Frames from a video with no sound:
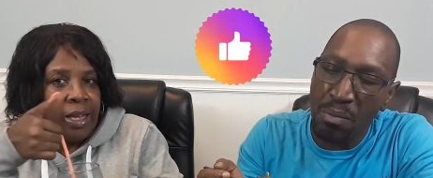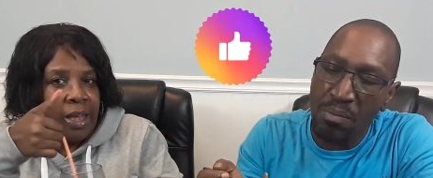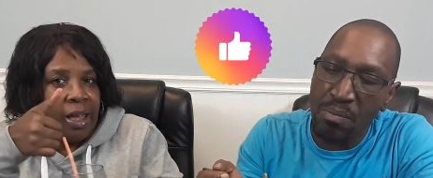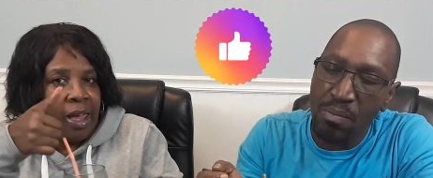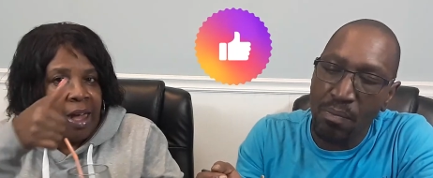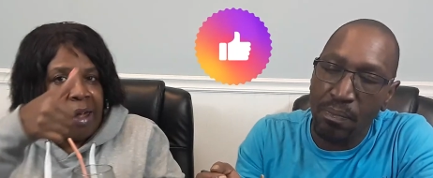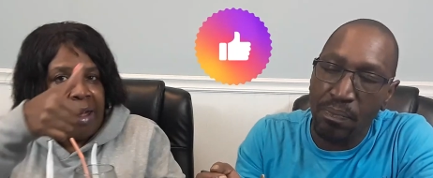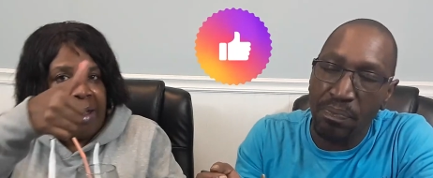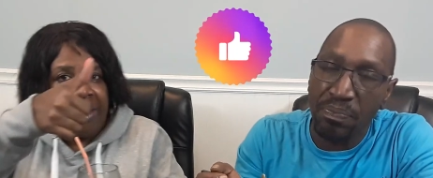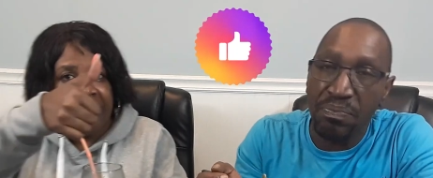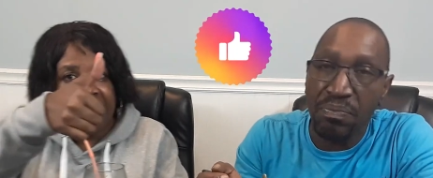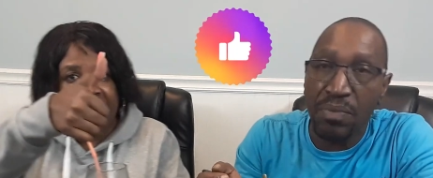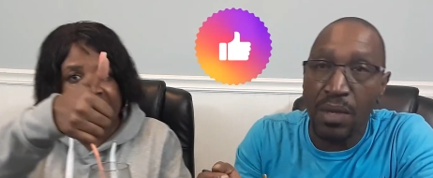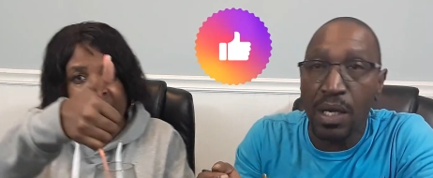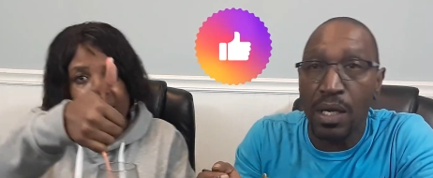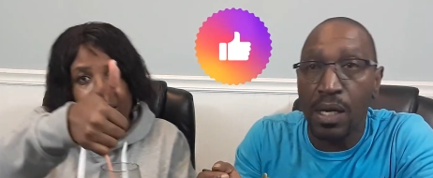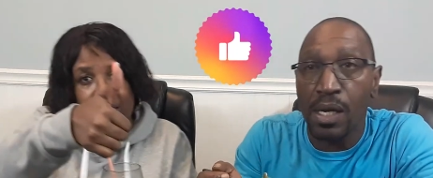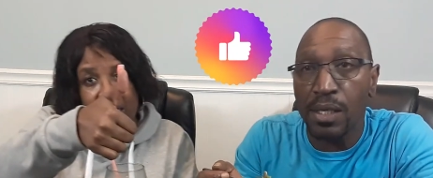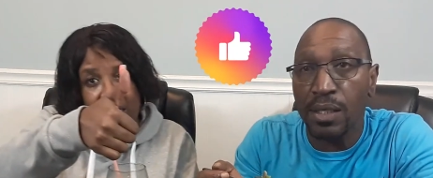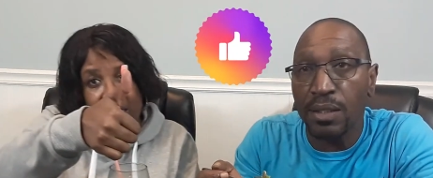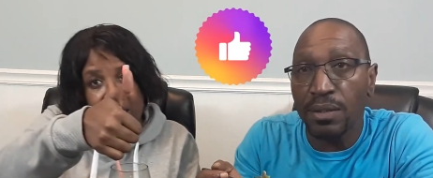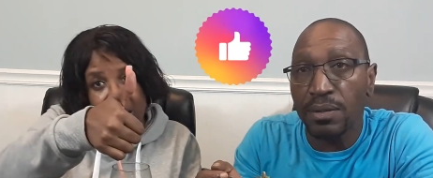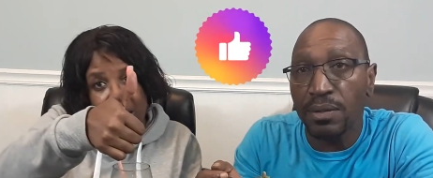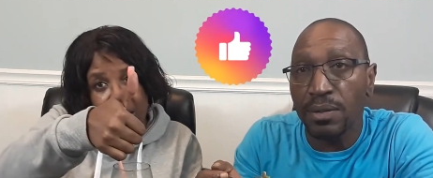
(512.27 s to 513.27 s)
Speaker 1: y'all. the
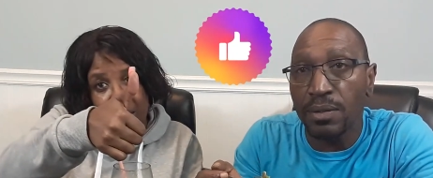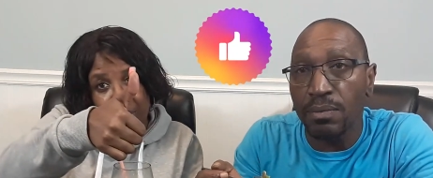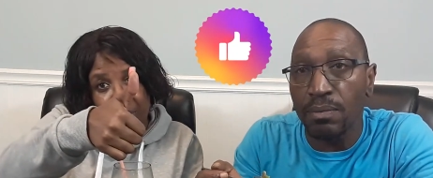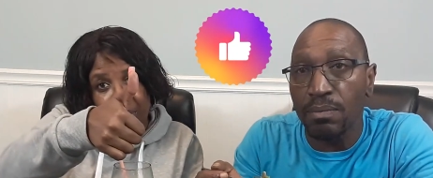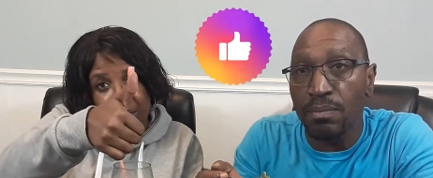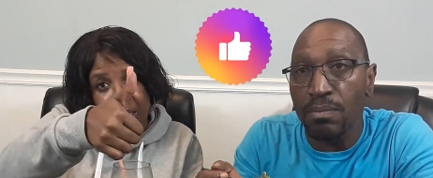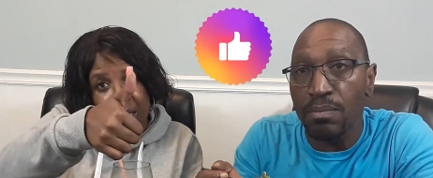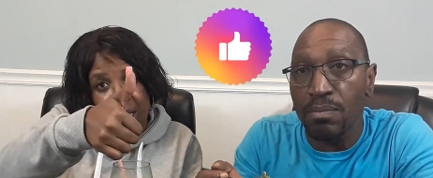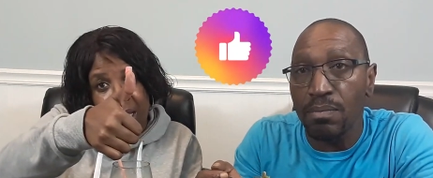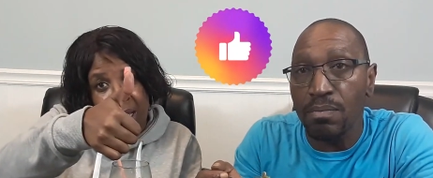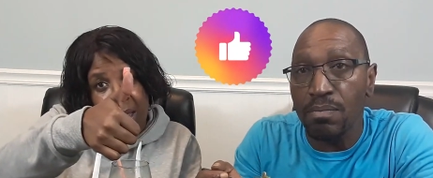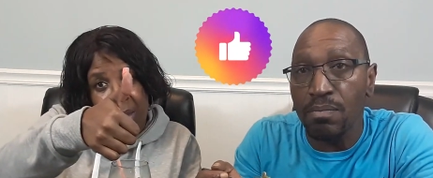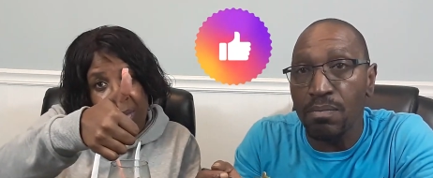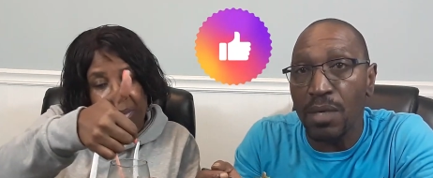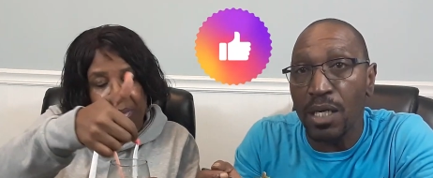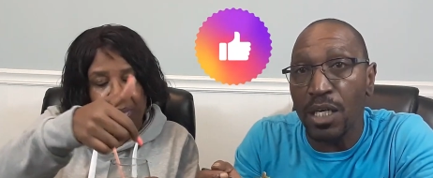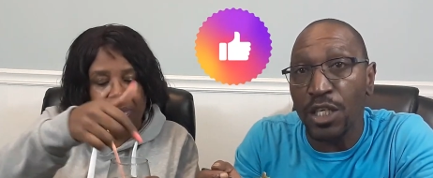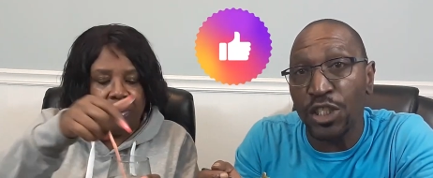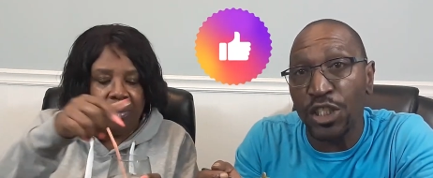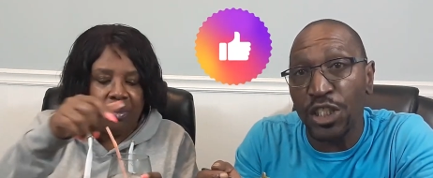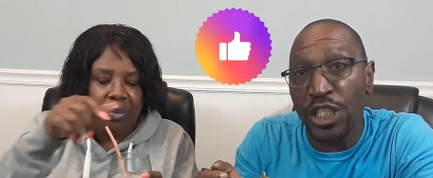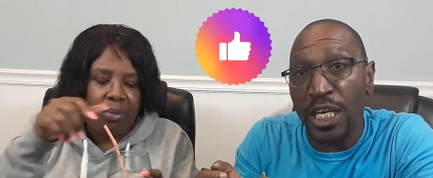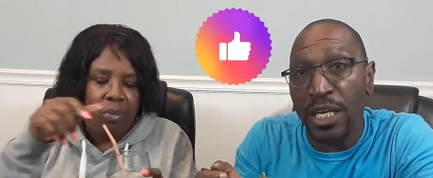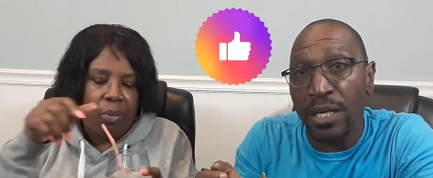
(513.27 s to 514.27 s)
thumbs up. A
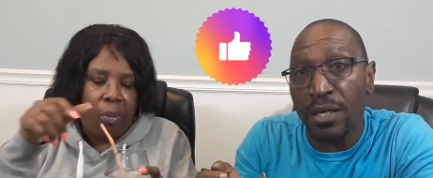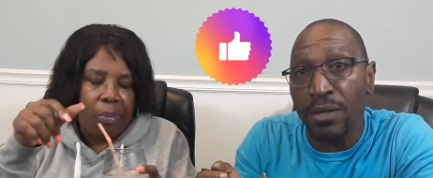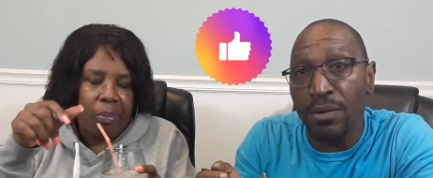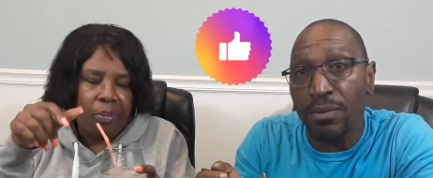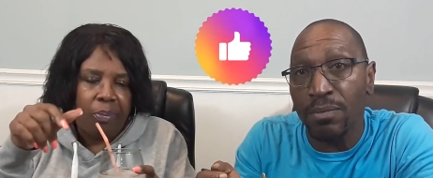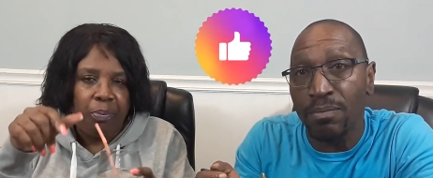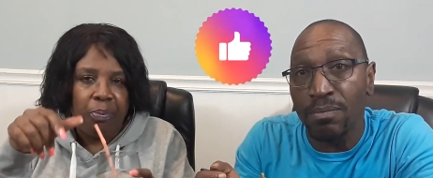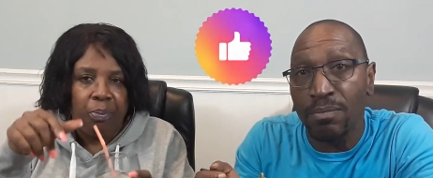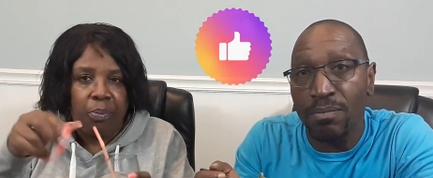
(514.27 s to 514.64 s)
share.